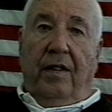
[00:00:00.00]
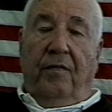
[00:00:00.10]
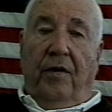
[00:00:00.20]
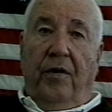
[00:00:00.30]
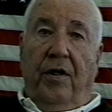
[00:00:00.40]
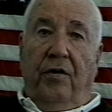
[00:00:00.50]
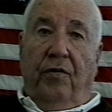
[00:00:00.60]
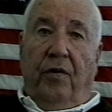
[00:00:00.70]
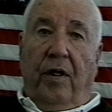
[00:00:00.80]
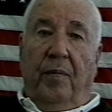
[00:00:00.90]
Very
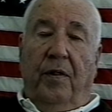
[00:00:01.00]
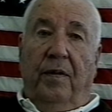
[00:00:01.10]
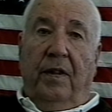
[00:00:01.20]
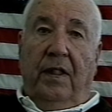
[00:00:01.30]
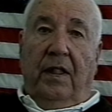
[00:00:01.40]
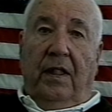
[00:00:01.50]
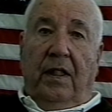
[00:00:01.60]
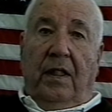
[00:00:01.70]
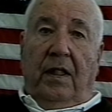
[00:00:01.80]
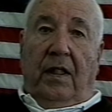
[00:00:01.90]
enjoyable. Do you
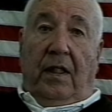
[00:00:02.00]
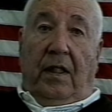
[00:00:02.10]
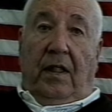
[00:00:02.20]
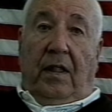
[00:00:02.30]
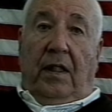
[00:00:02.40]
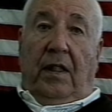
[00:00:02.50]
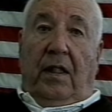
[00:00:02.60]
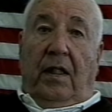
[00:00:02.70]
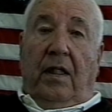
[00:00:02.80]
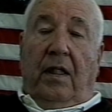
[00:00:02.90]
still have friends
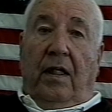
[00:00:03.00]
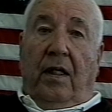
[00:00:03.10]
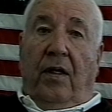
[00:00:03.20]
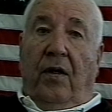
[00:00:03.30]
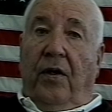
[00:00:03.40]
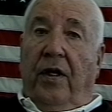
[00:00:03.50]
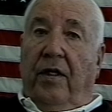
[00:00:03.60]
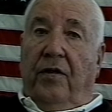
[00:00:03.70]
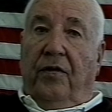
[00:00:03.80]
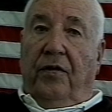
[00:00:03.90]
from that group? Oh,
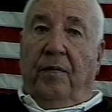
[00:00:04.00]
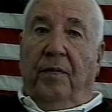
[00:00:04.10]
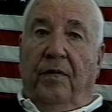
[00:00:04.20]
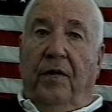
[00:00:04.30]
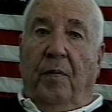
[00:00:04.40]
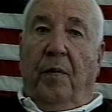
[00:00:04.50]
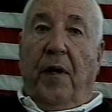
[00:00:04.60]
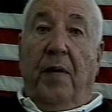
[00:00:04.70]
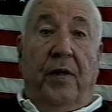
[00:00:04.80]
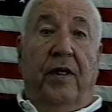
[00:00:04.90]
yes. Some of
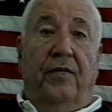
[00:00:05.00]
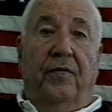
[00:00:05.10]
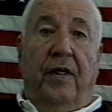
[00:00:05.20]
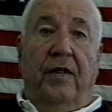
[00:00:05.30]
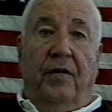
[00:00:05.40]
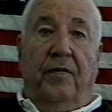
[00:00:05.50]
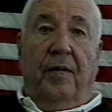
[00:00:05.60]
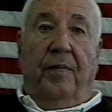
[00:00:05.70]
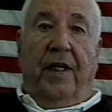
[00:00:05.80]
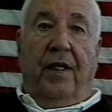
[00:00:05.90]
my best friends are
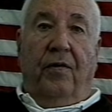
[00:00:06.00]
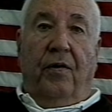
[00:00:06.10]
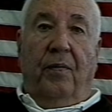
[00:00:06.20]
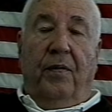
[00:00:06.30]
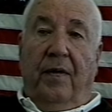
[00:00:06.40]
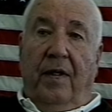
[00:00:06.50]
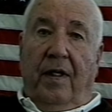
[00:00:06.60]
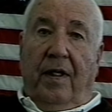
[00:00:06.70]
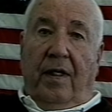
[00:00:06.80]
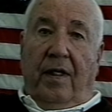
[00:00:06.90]
from that group. Yeah.
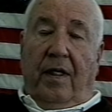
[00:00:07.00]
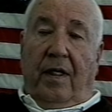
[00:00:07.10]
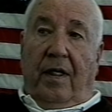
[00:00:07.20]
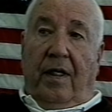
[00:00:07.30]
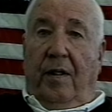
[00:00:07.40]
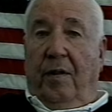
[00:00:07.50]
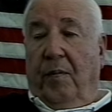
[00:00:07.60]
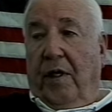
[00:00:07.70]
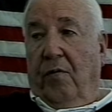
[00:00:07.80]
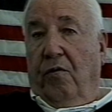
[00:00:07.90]
Uh,
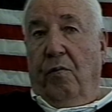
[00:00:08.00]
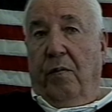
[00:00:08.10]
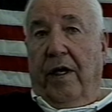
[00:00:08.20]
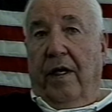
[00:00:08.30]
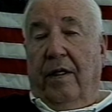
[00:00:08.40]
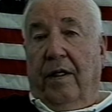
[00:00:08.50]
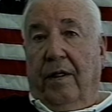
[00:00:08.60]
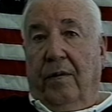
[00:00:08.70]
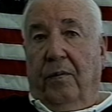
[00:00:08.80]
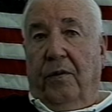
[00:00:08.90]
my roommate, uh,
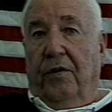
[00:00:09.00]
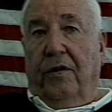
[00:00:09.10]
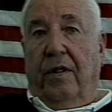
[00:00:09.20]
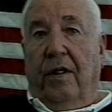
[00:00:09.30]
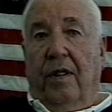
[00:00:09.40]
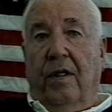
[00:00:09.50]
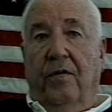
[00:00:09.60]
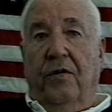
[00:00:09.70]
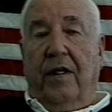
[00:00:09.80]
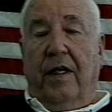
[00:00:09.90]
we're still in
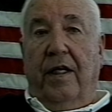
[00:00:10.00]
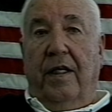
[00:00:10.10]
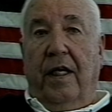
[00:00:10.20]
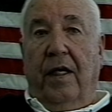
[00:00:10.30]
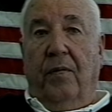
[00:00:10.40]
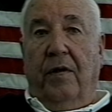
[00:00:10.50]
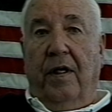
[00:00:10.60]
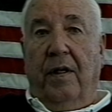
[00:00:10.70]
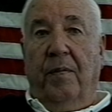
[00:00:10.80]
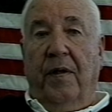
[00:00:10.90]
close contact with
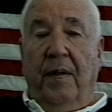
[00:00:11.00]
him.